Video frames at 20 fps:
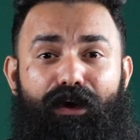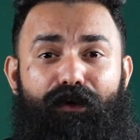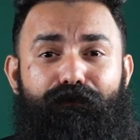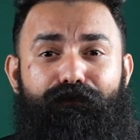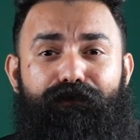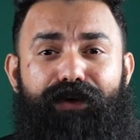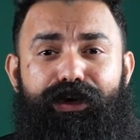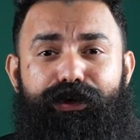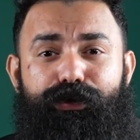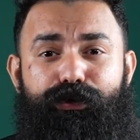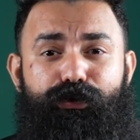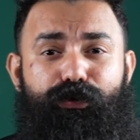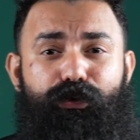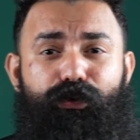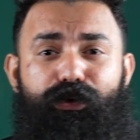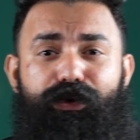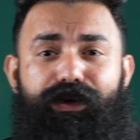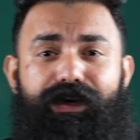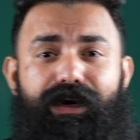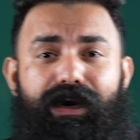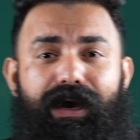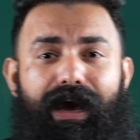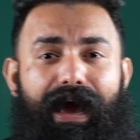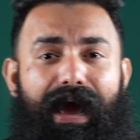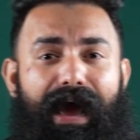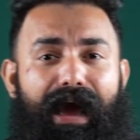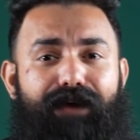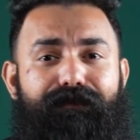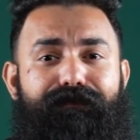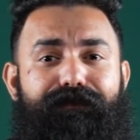we should
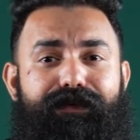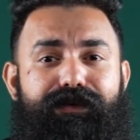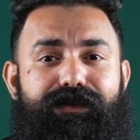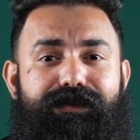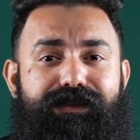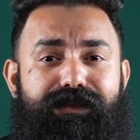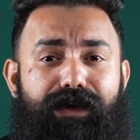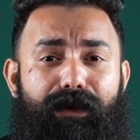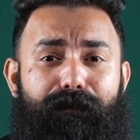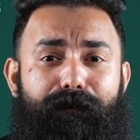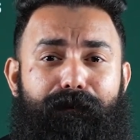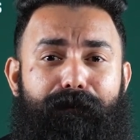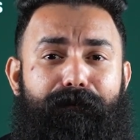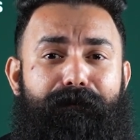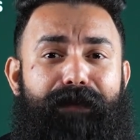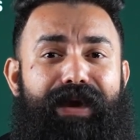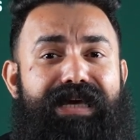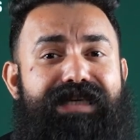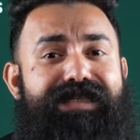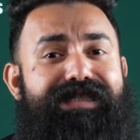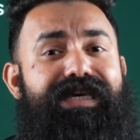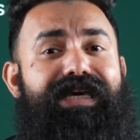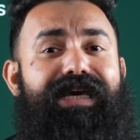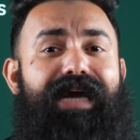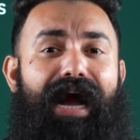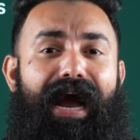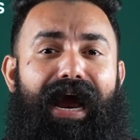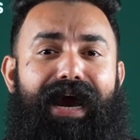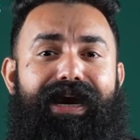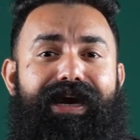have some
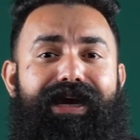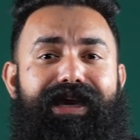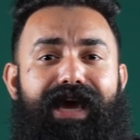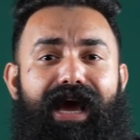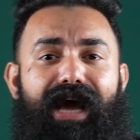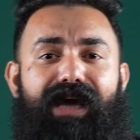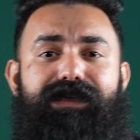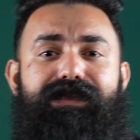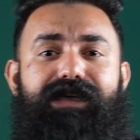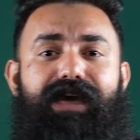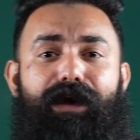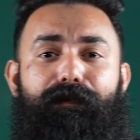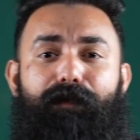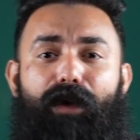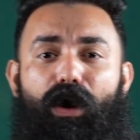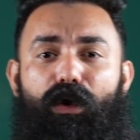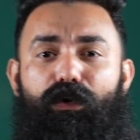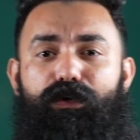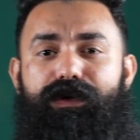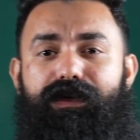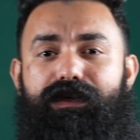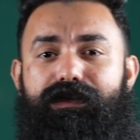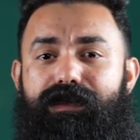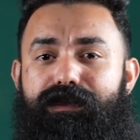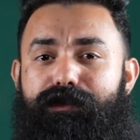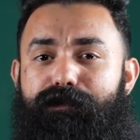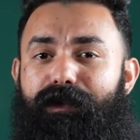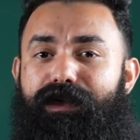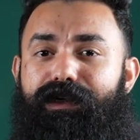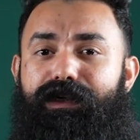basic idea about
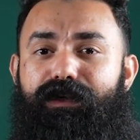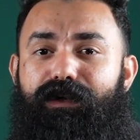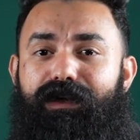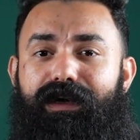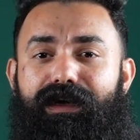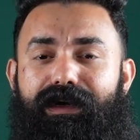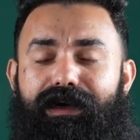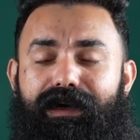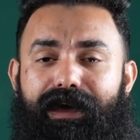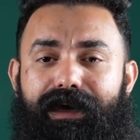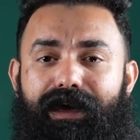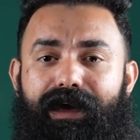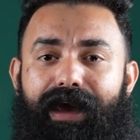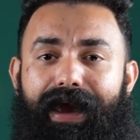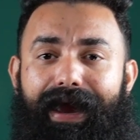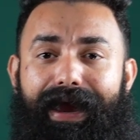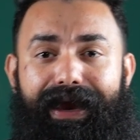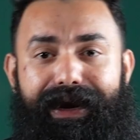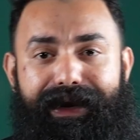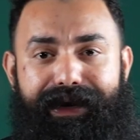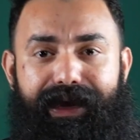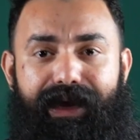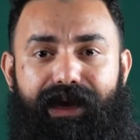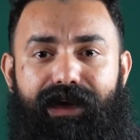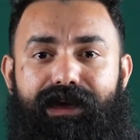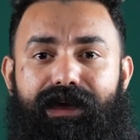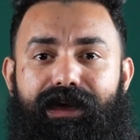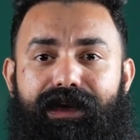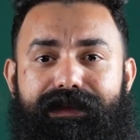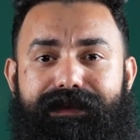this particular area.
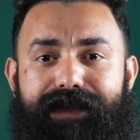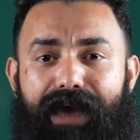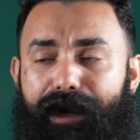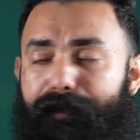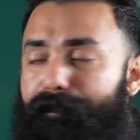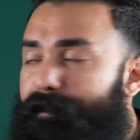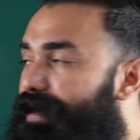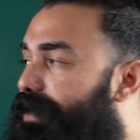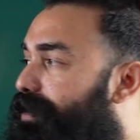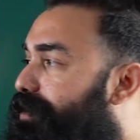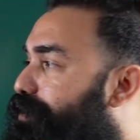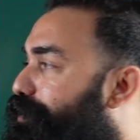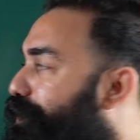That means